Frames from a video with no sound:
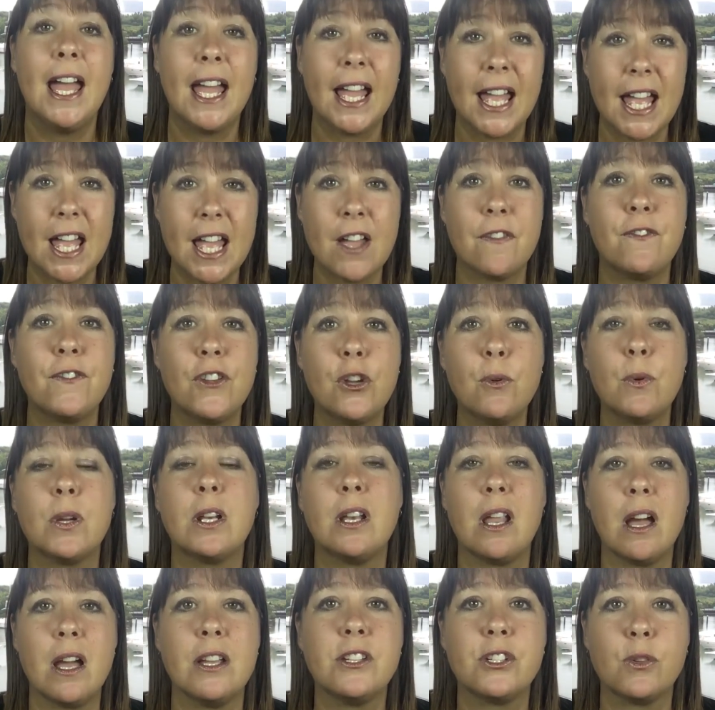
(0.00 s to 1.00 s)
If you would
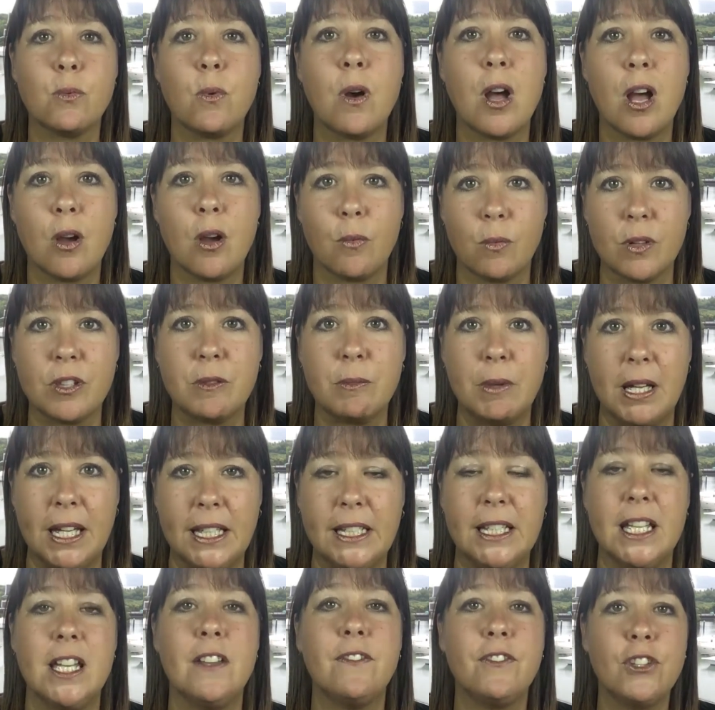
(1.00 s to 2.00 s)
like to work with
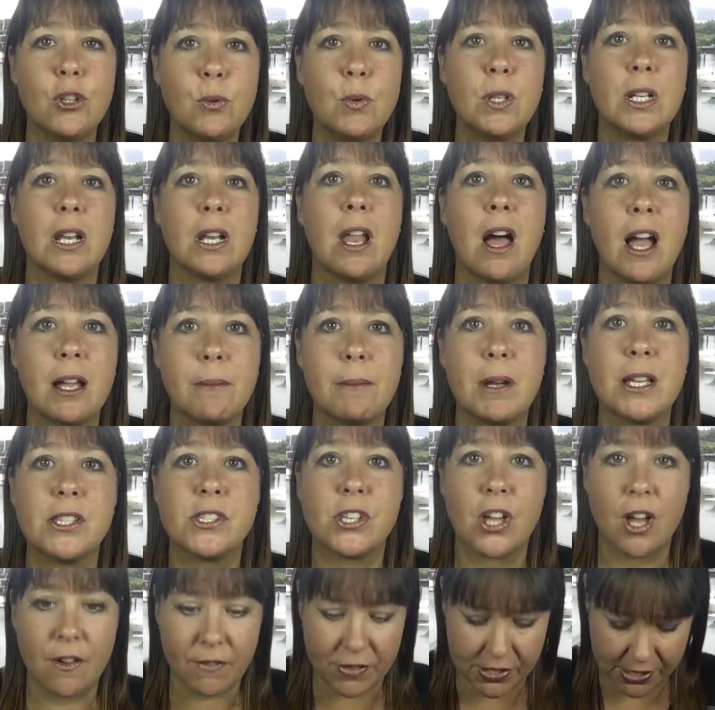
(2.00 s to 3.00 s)
me, if you would like my
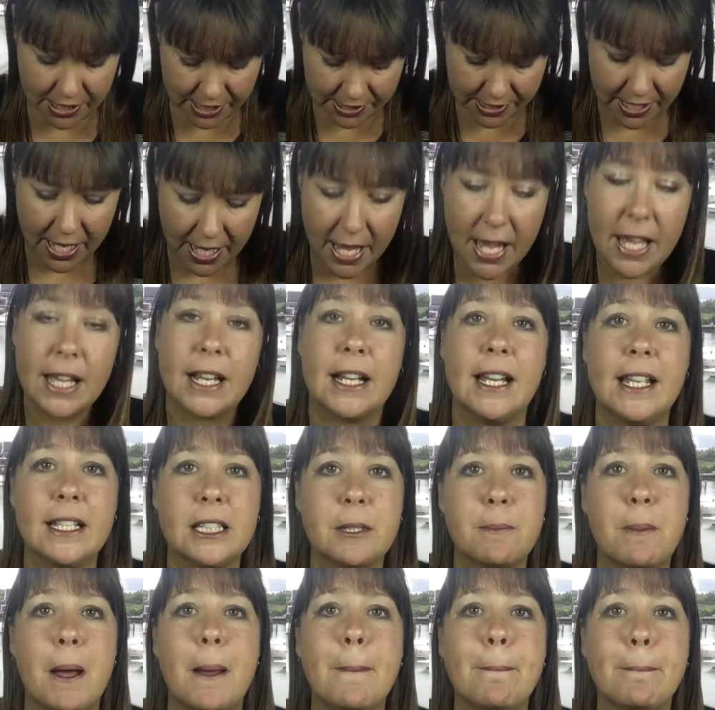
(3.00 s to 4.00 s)
services, click
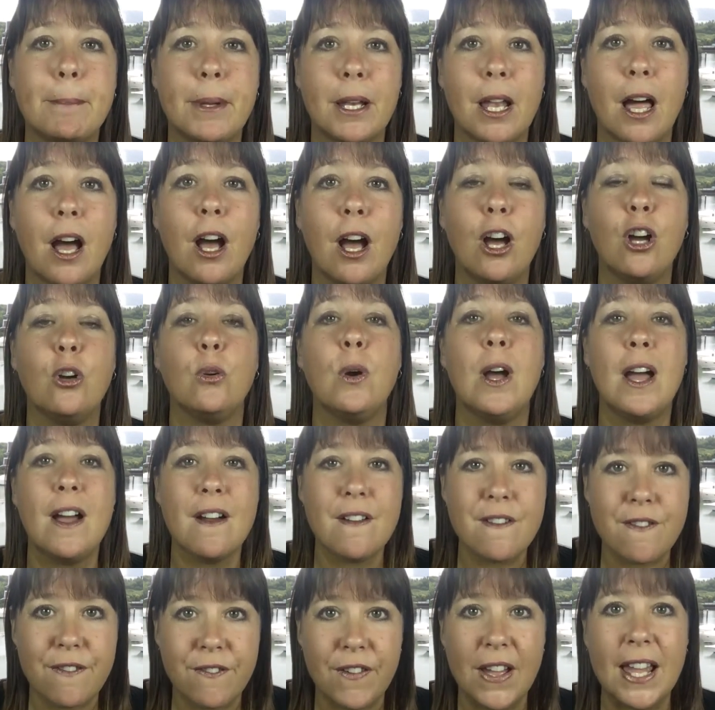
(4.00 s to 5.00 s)
the button below,
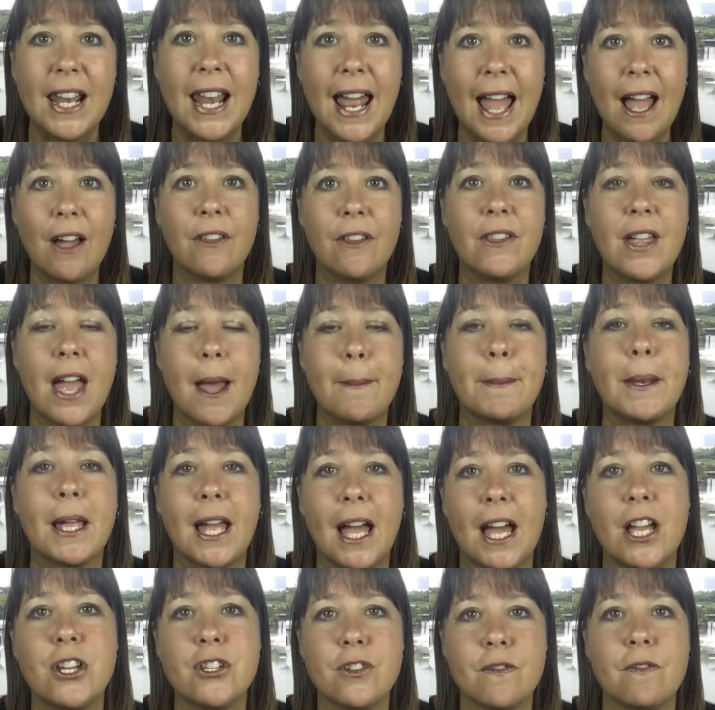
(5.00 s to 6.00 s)
fill out the
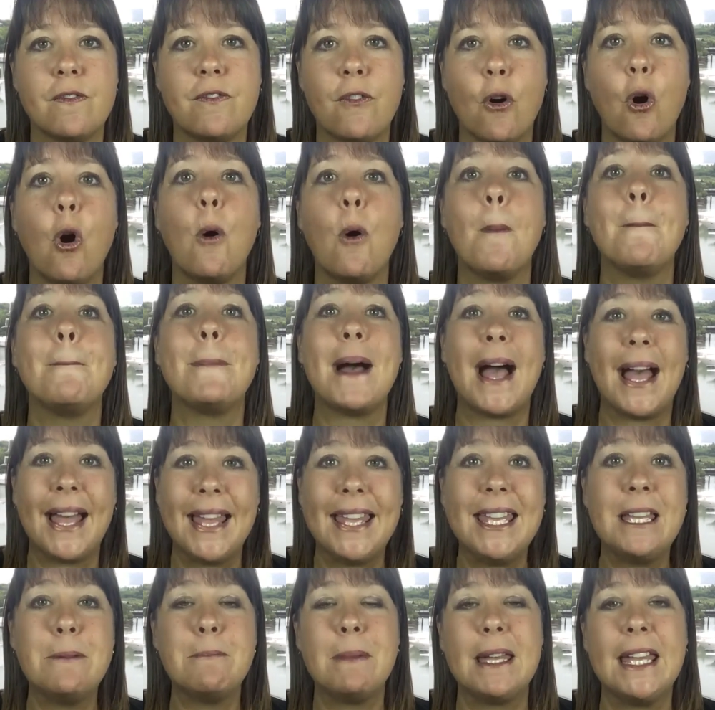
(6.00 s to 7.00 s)
application form,
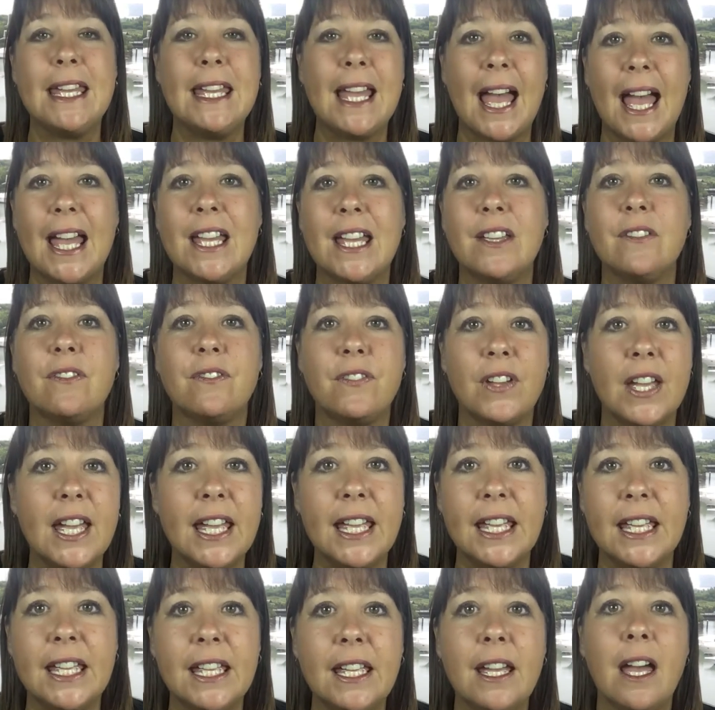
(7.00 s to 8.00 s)
pay me a
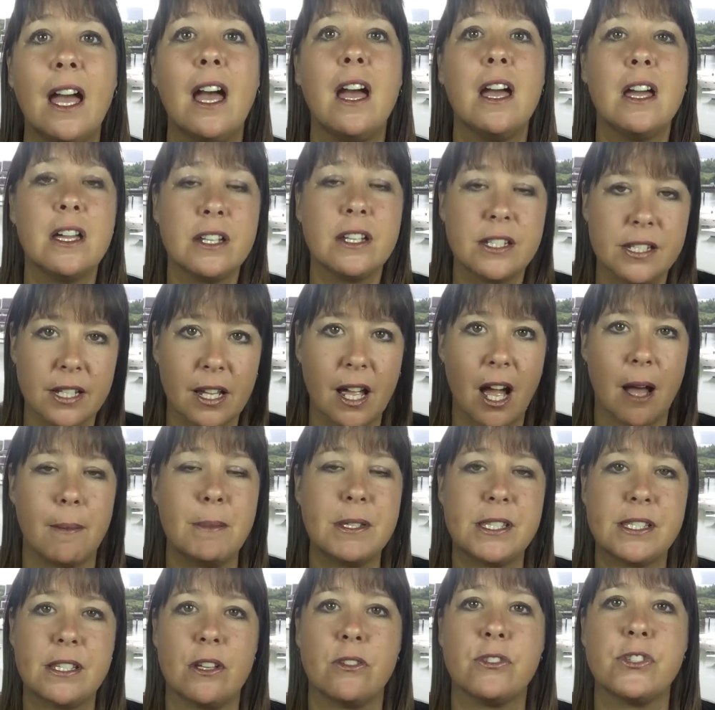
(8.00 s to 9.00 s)
fee to come
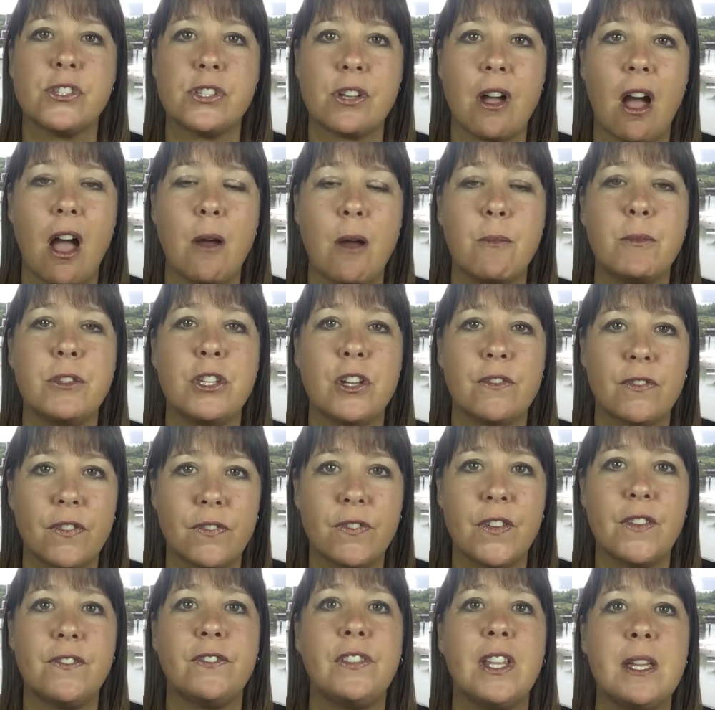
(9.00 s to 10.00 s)
and sit on Skype with you for
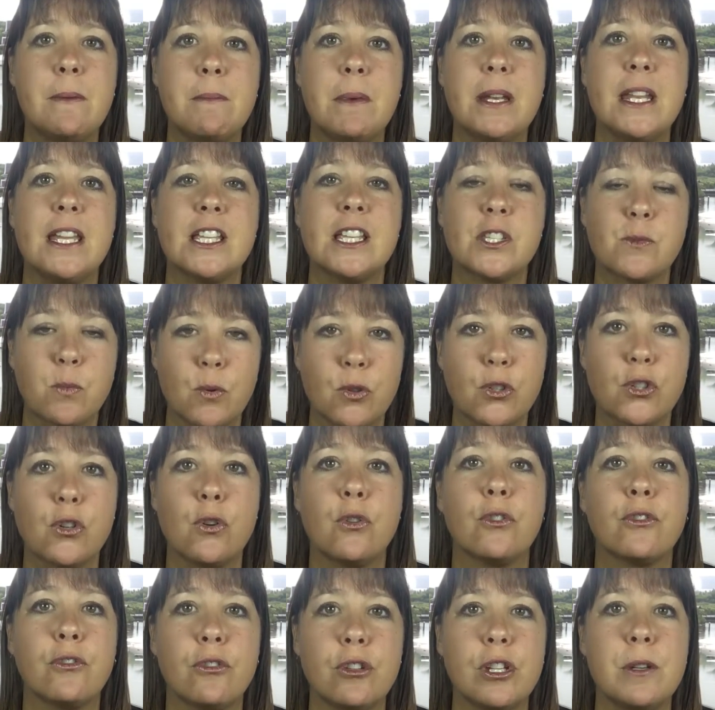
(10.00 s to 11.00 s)
15 minutes. We'll
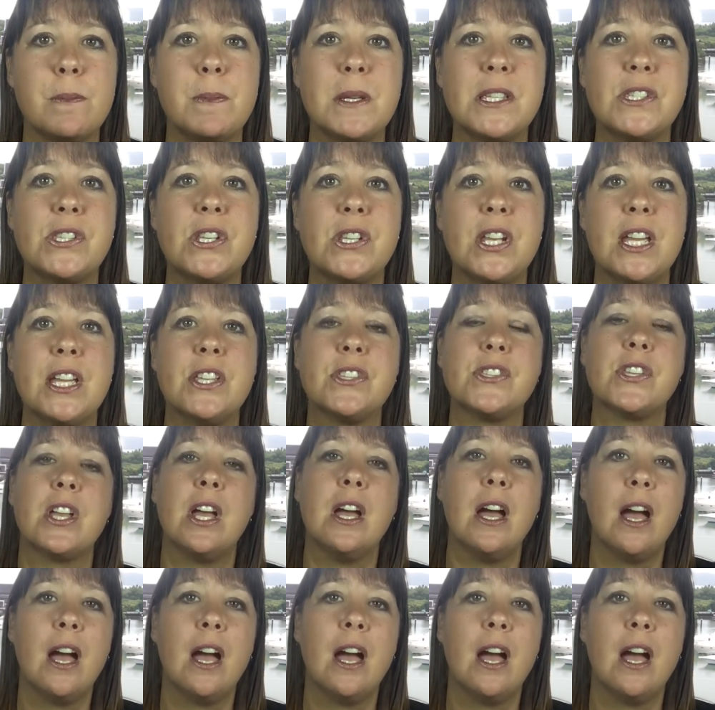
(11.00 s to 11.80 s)
talk through your business.